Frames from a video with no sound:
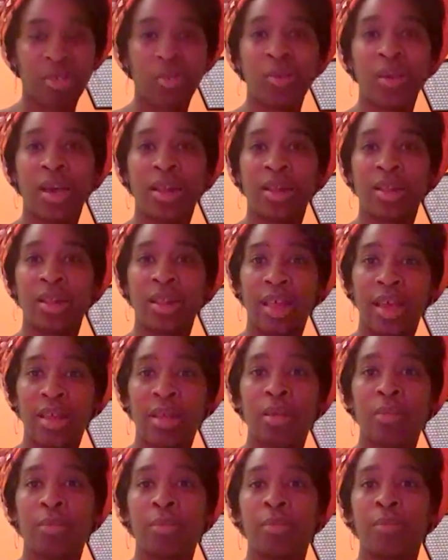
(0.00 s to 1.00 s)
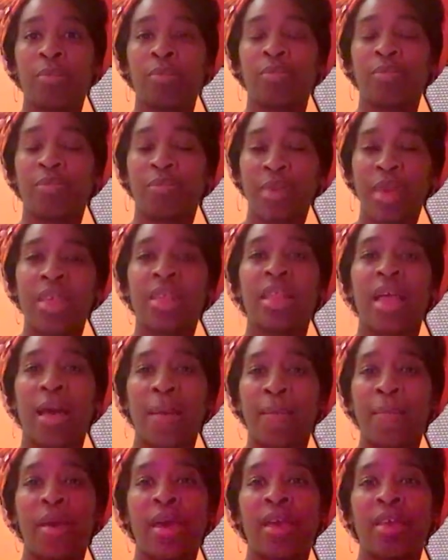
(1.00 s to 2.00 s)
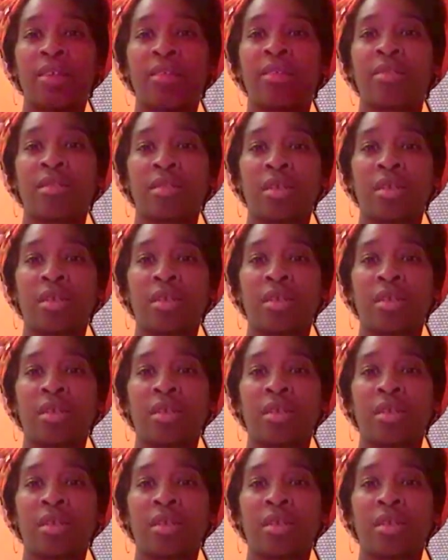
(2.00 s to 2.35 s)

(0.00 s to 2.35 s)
You got to let them make that mess